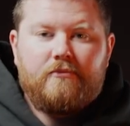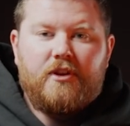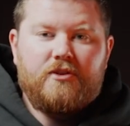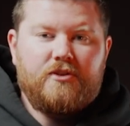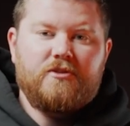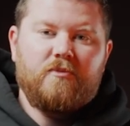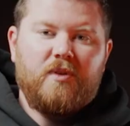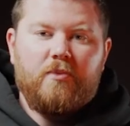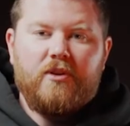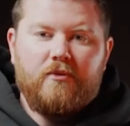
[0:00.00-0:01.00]
there's also
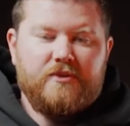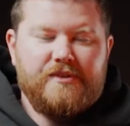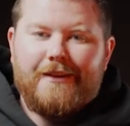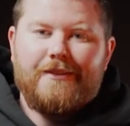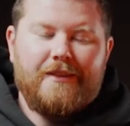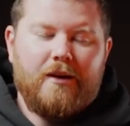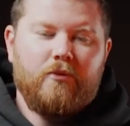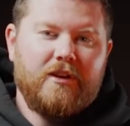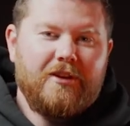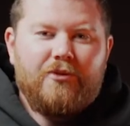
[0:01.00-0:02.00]
people that will say that that
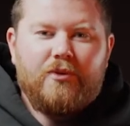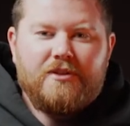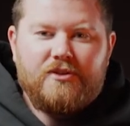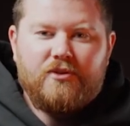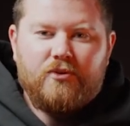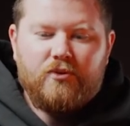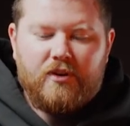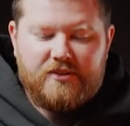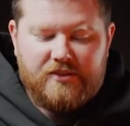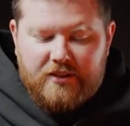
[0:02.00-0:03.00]
will get you into
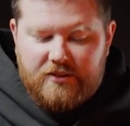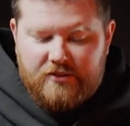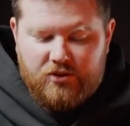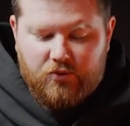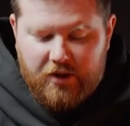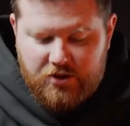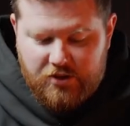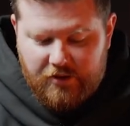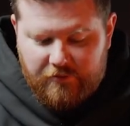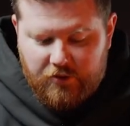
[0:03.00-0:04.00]
a sticky
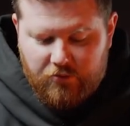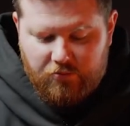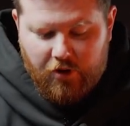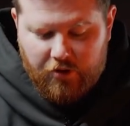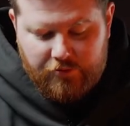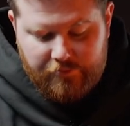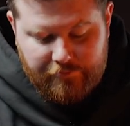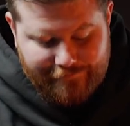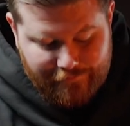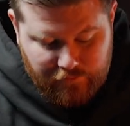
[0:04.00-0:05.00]
situation if you aren't
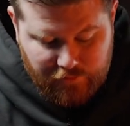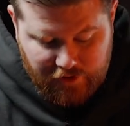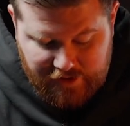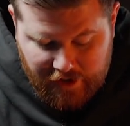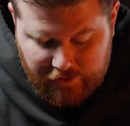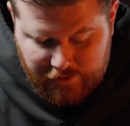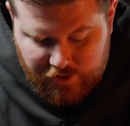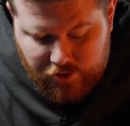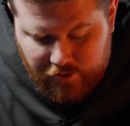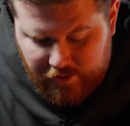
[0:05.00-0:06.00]
entirely
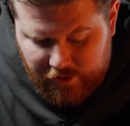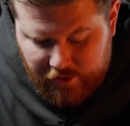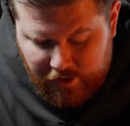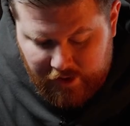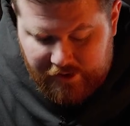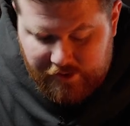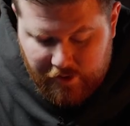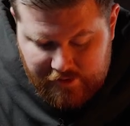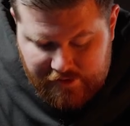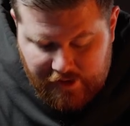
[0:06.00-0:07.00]
sure that it's
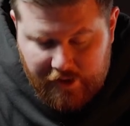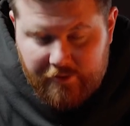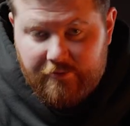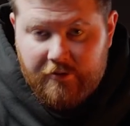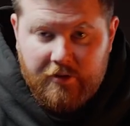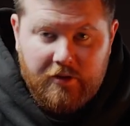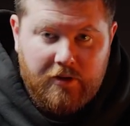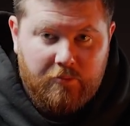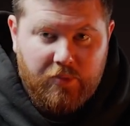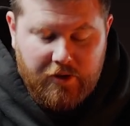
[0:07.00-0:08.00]
on safe.
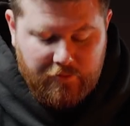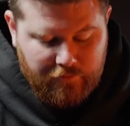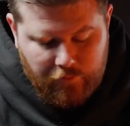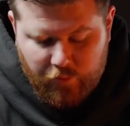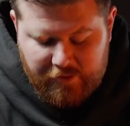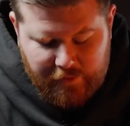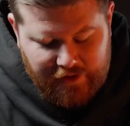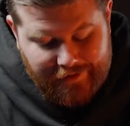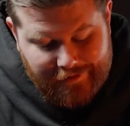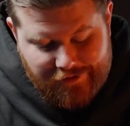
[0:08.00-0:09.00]
But with
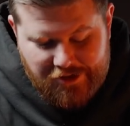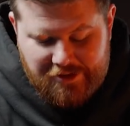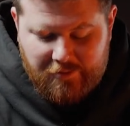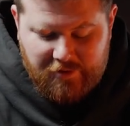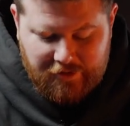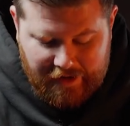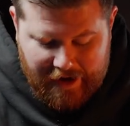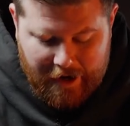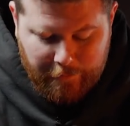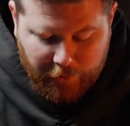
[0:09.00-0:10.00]
me, it's just something that
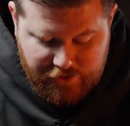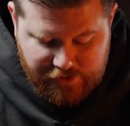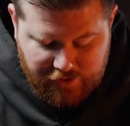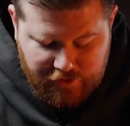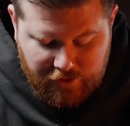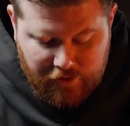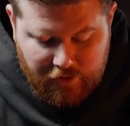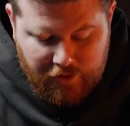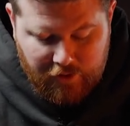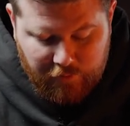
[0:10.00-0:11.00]
I personally
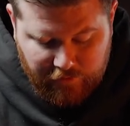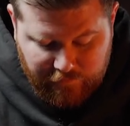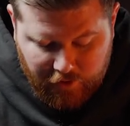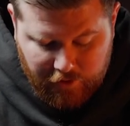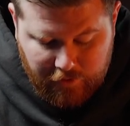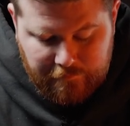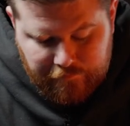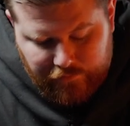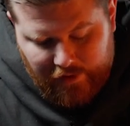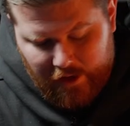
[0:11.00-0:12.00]
preferred.
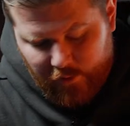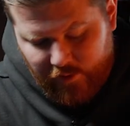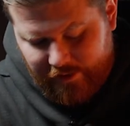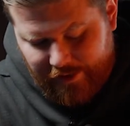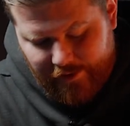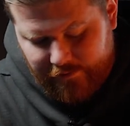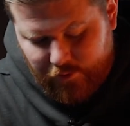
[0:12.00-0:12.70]
Moving down, of